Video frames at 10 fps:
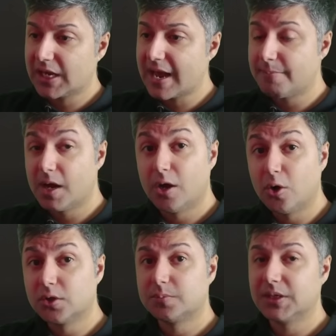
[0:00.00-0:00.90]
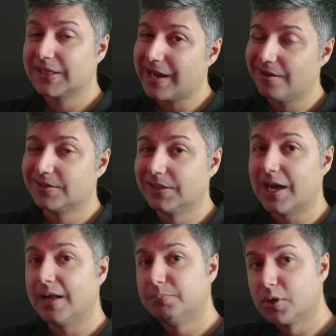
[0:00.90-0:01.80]
out my ultimate character
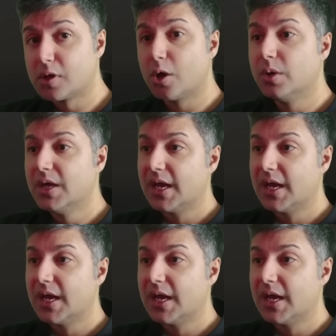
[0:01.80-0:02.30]
guide below